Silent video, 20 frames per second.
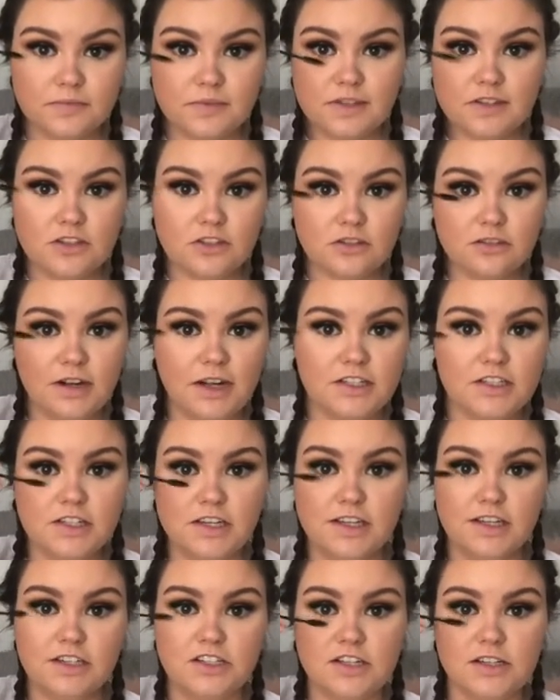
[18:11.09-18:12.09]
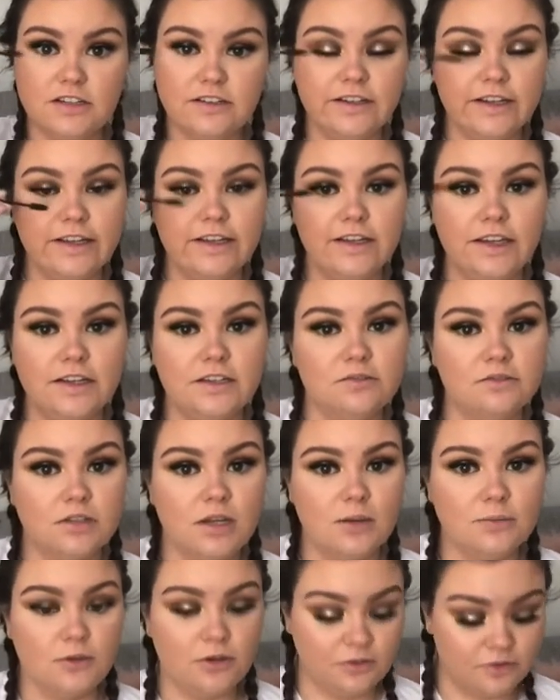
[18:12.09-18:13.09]
scratch it gently and it will
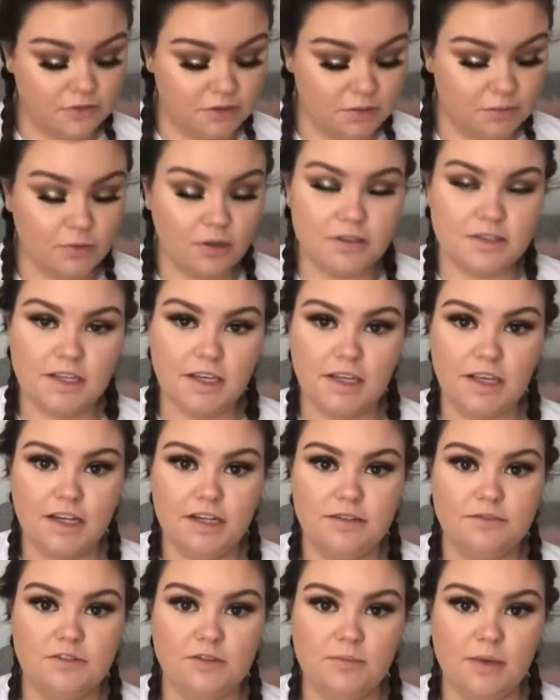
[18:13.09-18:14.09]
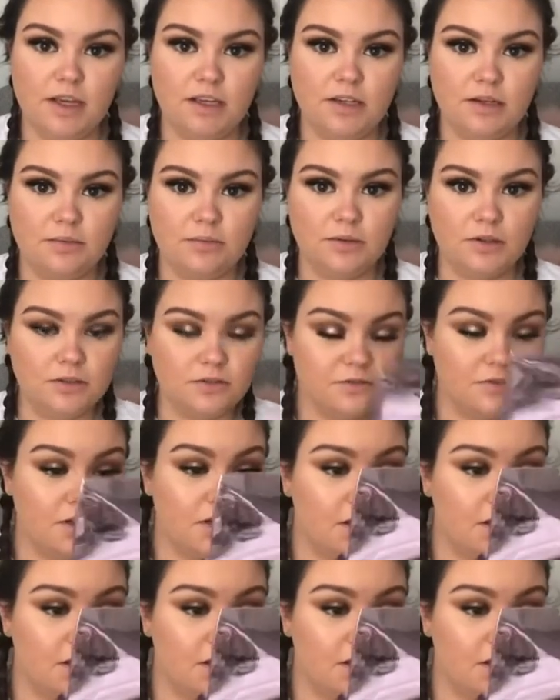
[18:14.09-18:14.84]
come off, and it won't take any of your makeup off.